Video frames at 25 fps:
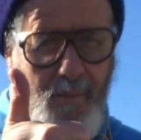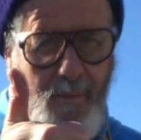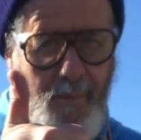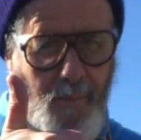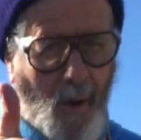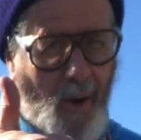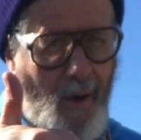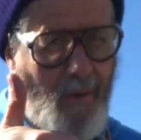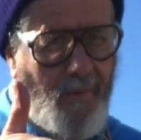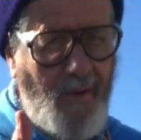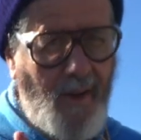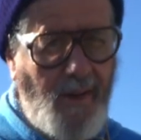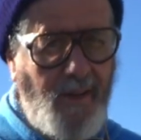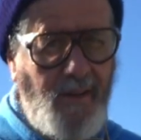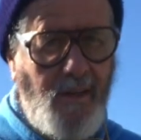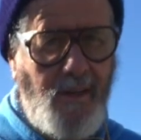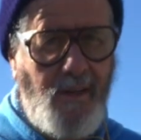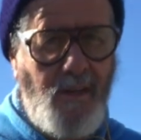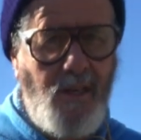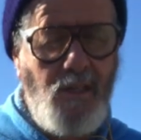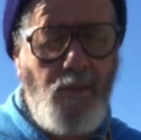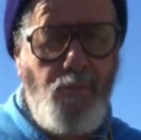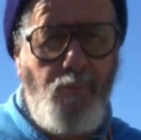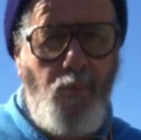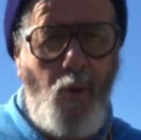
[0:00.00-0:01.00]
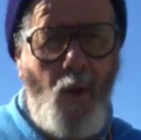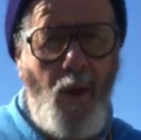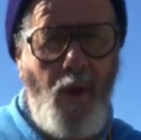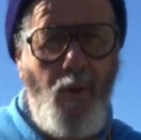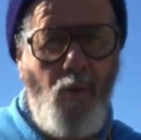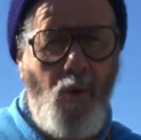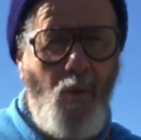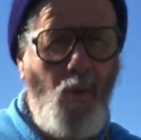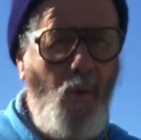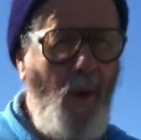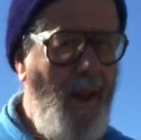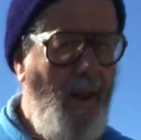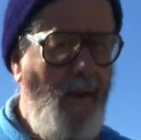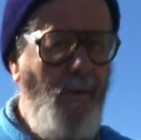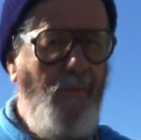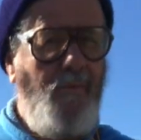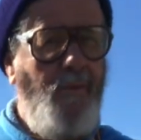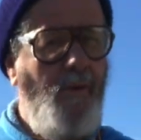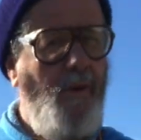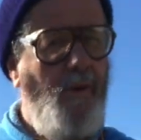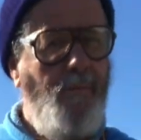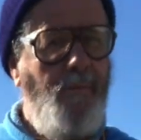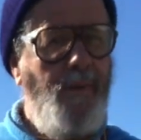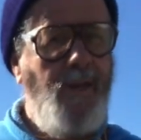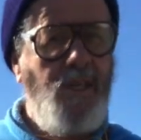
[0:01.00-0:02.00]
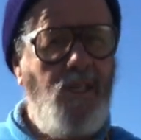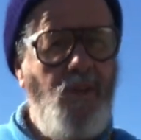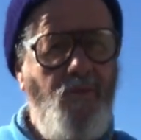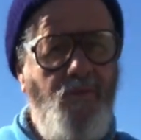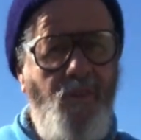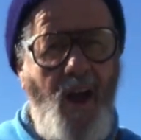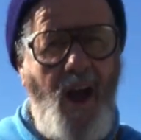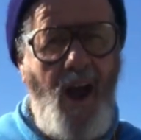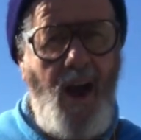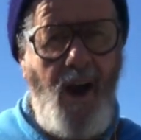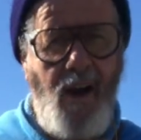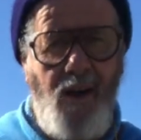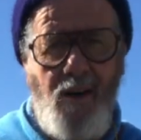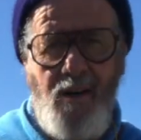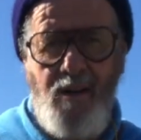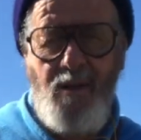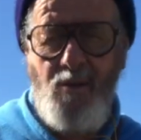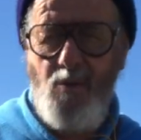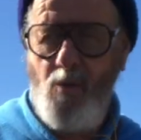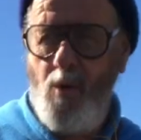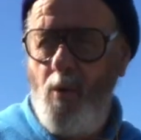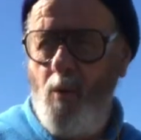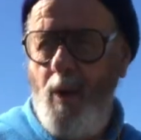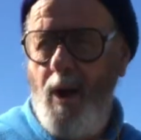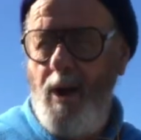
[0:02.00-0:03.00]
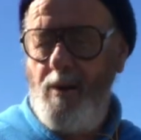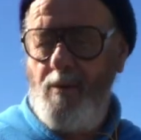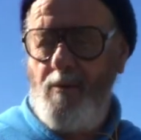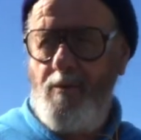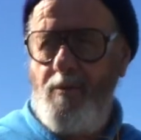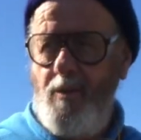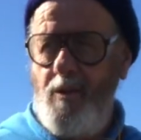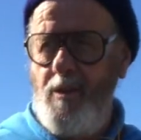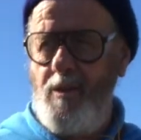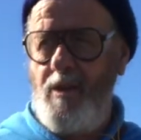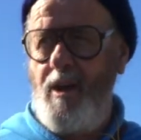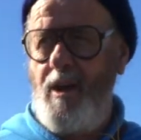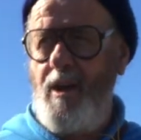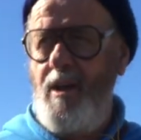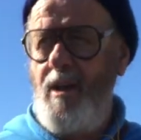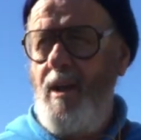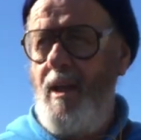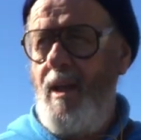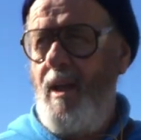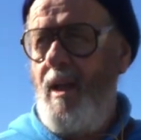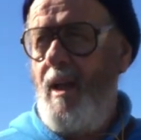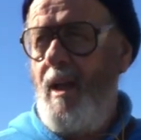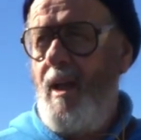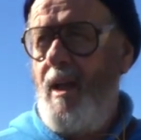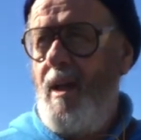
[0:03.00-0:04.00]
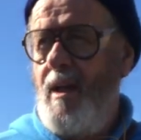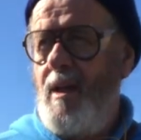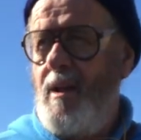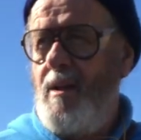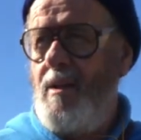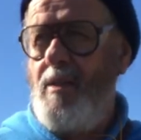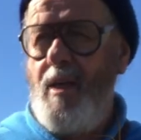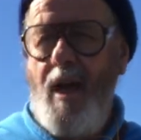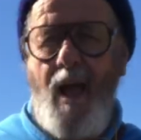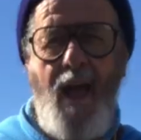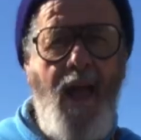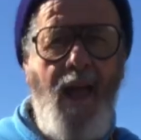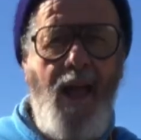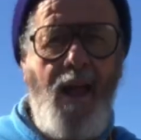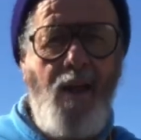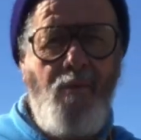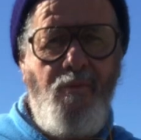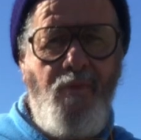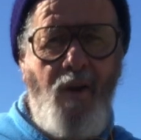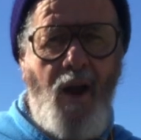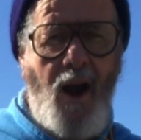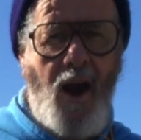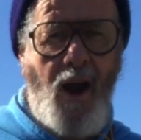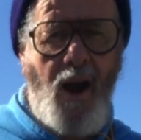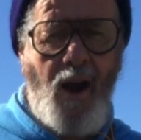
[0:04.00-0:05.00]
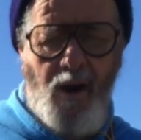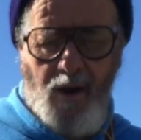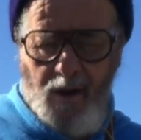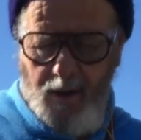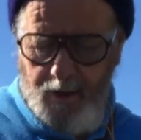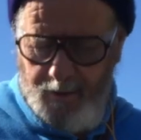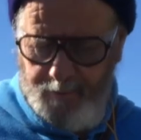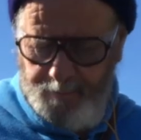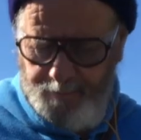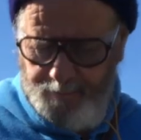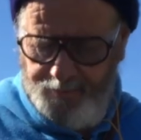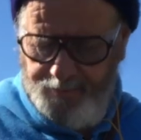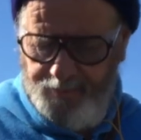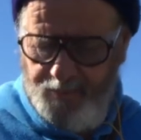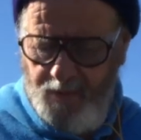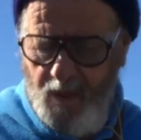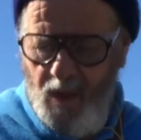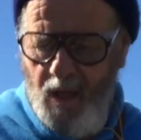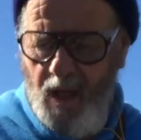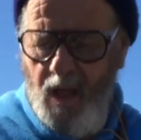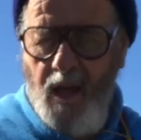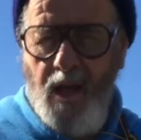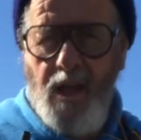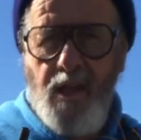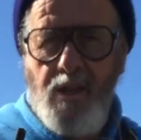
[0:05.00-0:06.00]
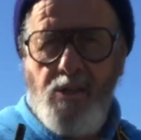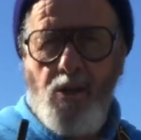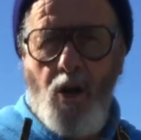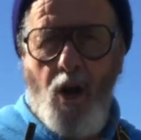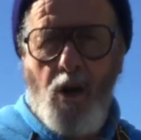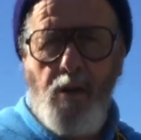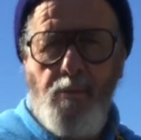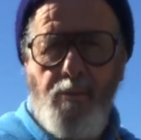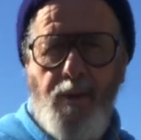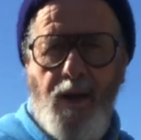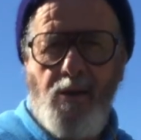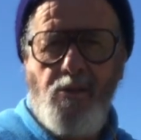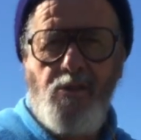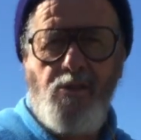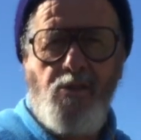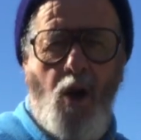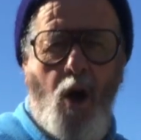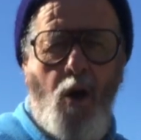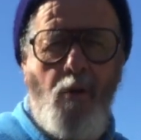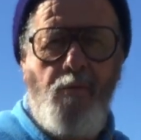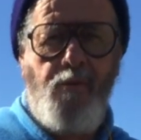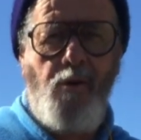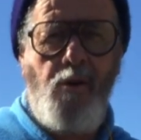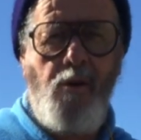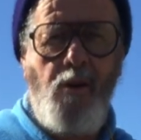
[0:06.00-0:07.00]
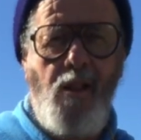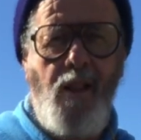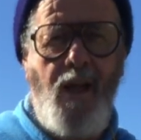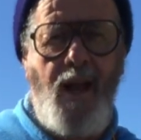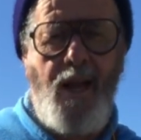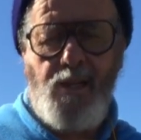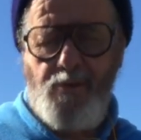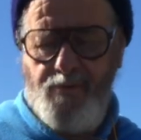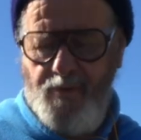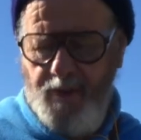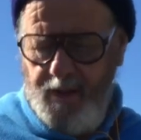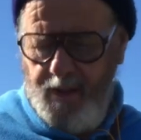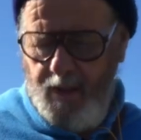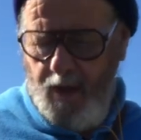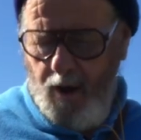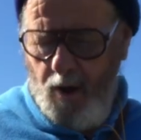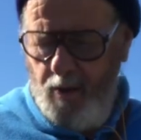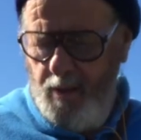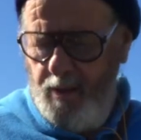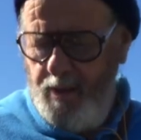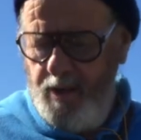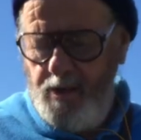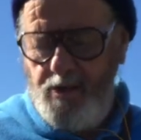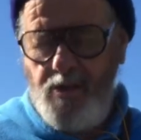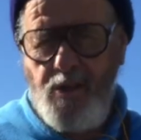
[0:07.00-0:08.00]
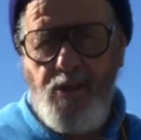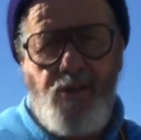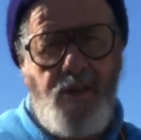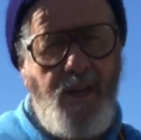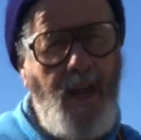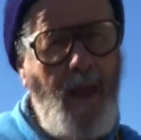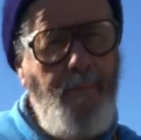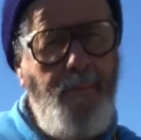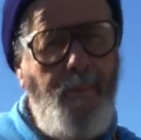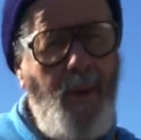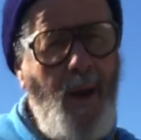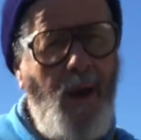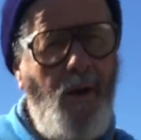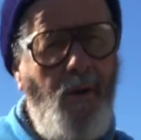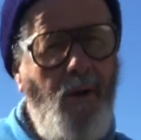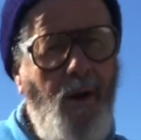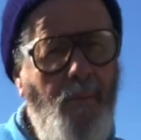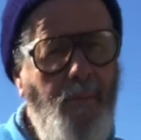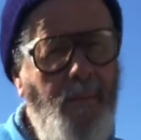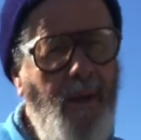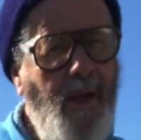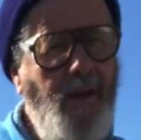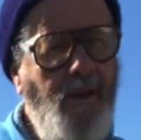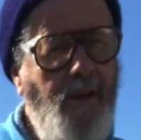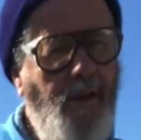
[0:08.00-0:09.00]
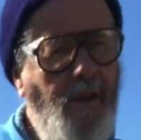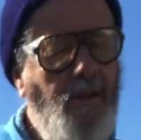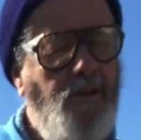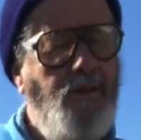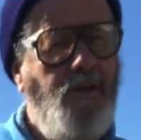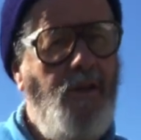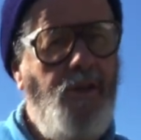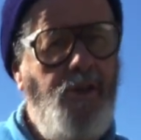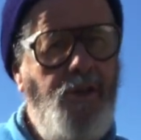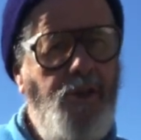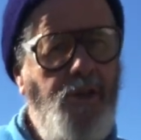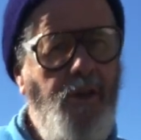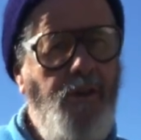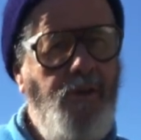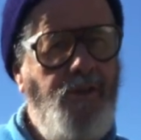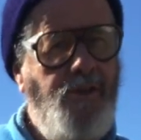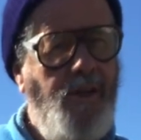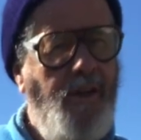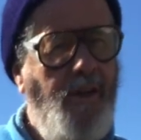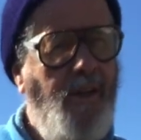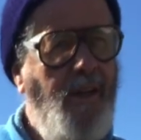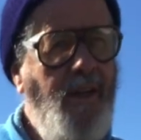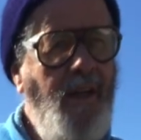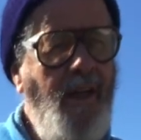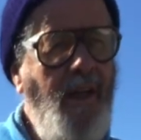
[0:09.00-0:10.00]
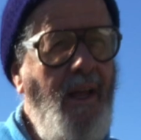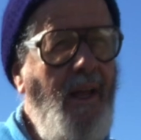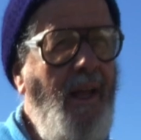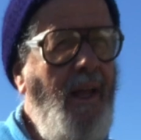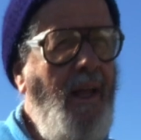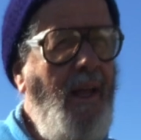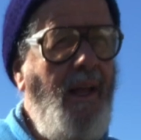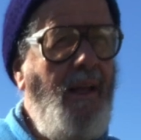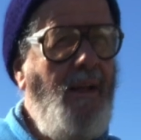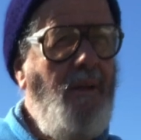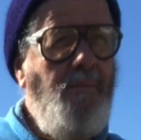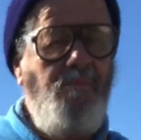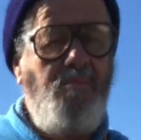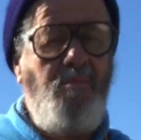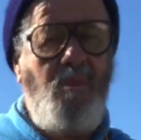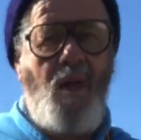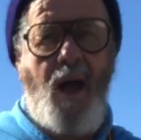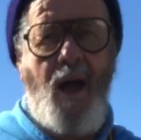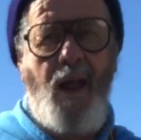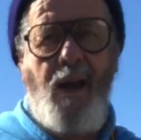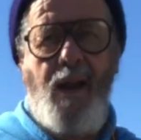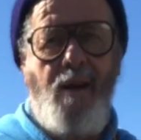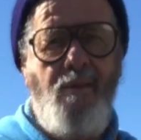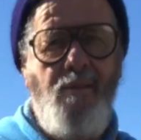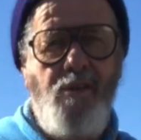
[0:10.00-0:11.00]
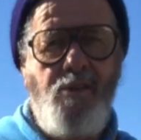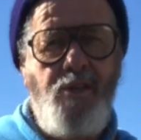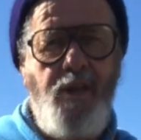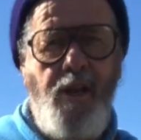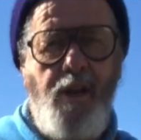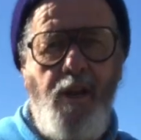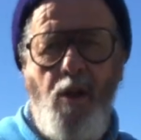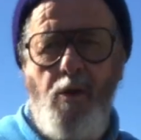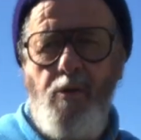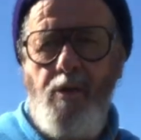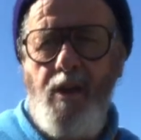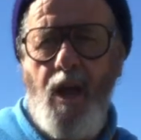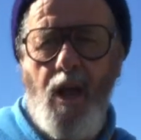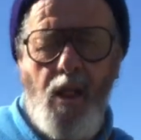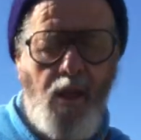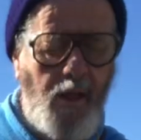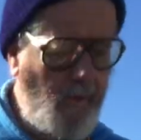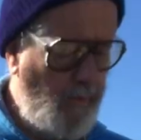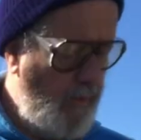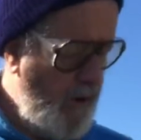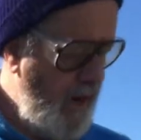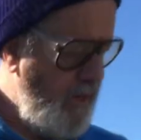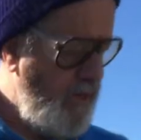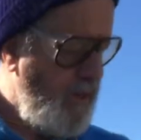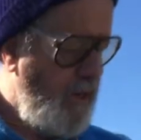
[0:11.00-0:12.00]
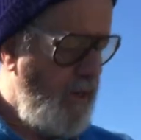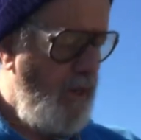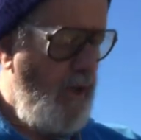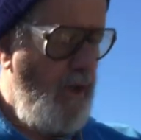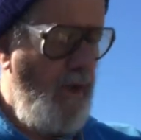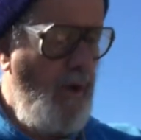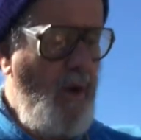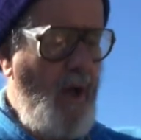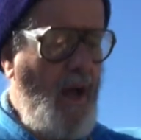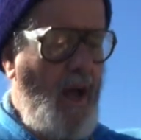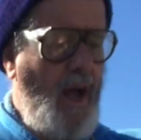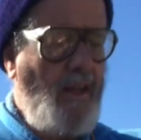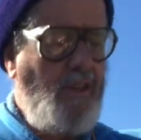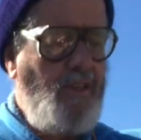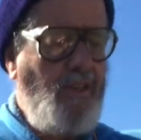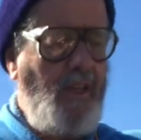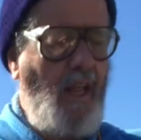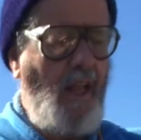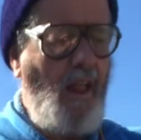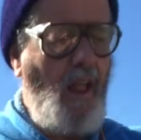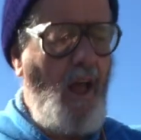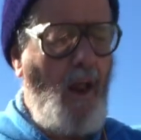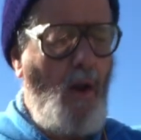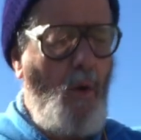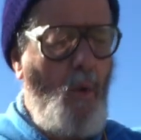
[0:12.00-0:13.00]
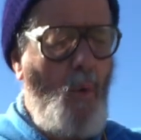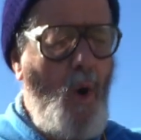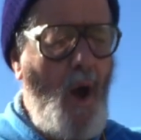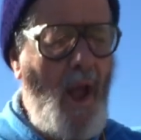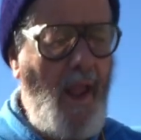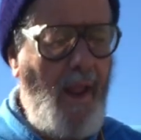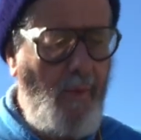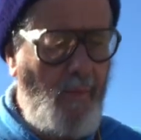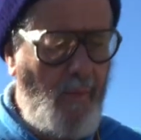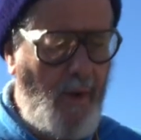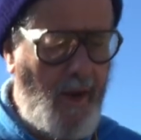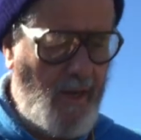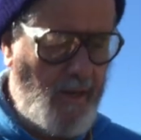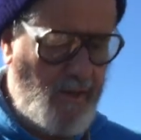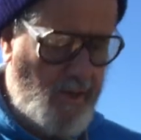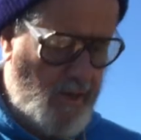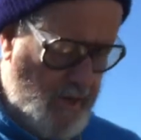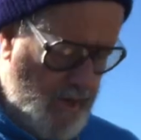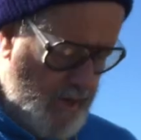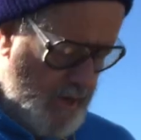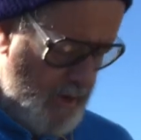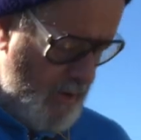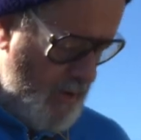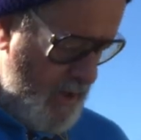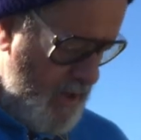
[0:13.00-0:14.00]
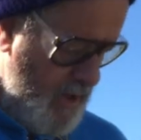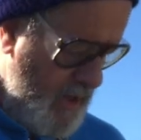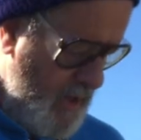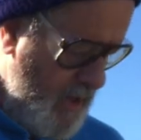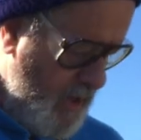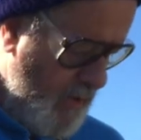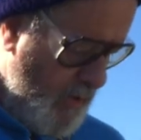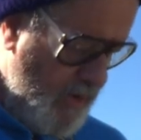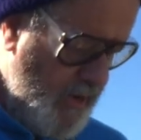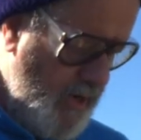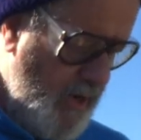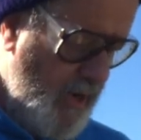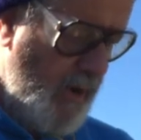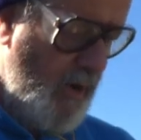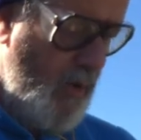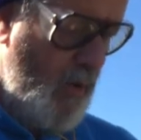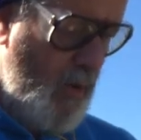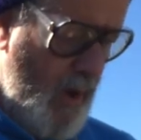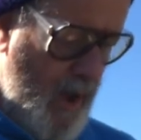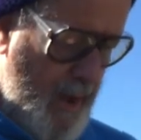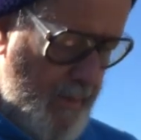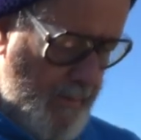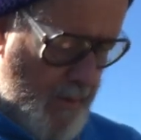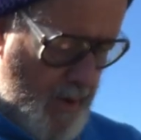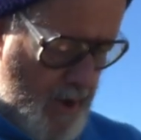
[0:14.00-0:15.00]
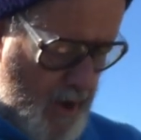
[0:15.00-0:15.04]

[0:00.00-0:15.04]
perfect at this point. We're waiting for the misfire. We're waiting for the hang fire. Talked about sulfur in the last video. This is the same powder I've been using. Shoots in I never see no yellow residue. I see a lot of white residue, which you can wipe